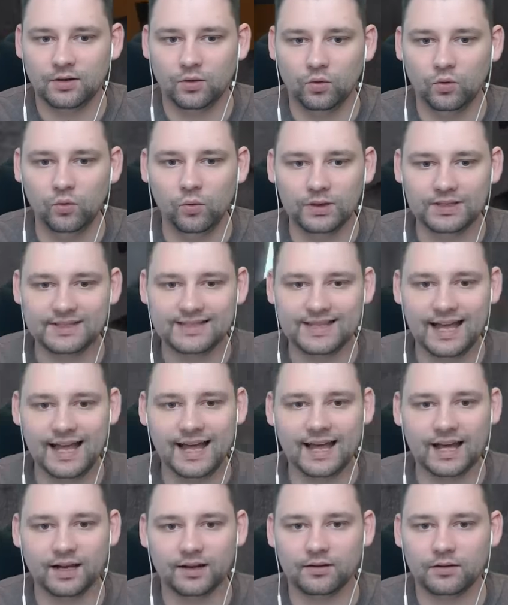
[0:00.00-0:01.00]
Ooh, what's
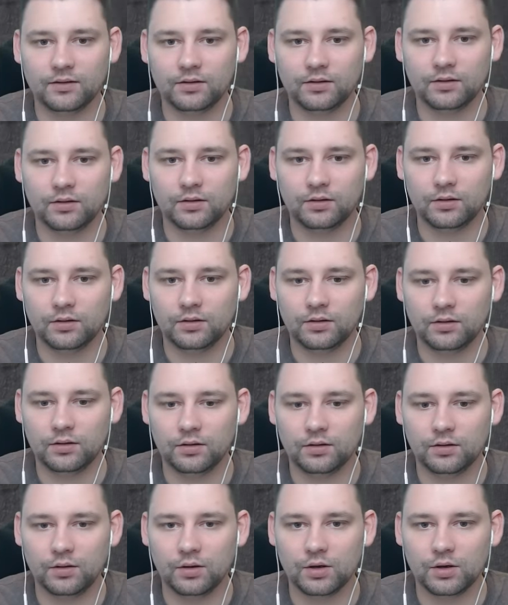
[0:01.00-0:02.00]
that?
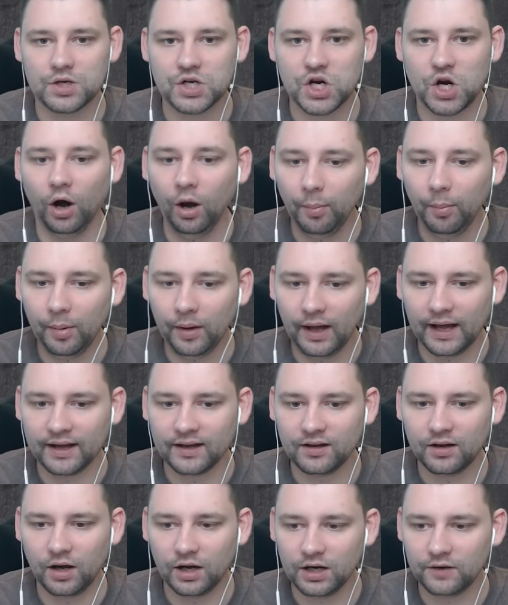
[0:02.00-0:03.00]
Copper.
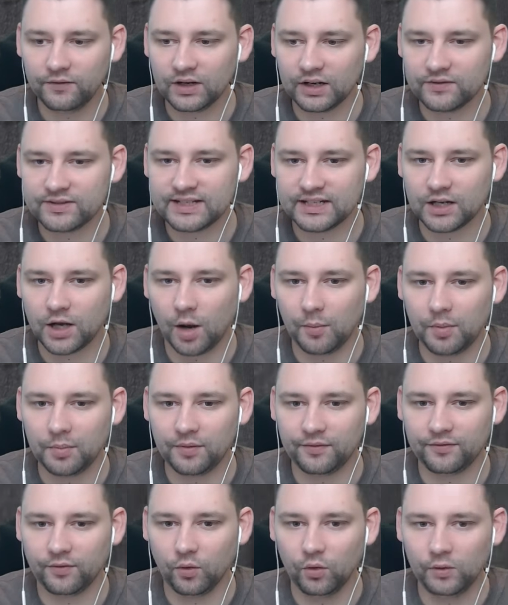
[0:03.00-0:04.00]
I don't think I've seen copper
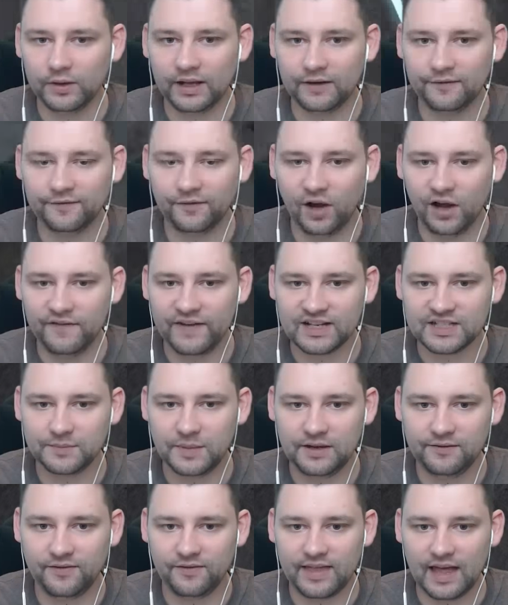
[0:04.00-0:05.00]
before. You get 5
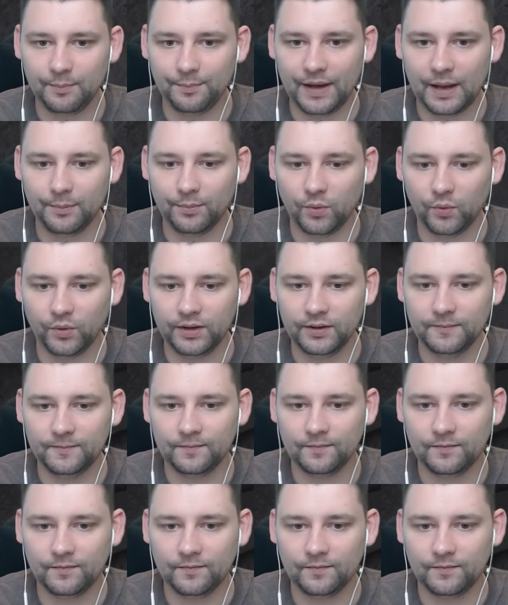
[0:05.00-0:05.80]
XP for that bad boy.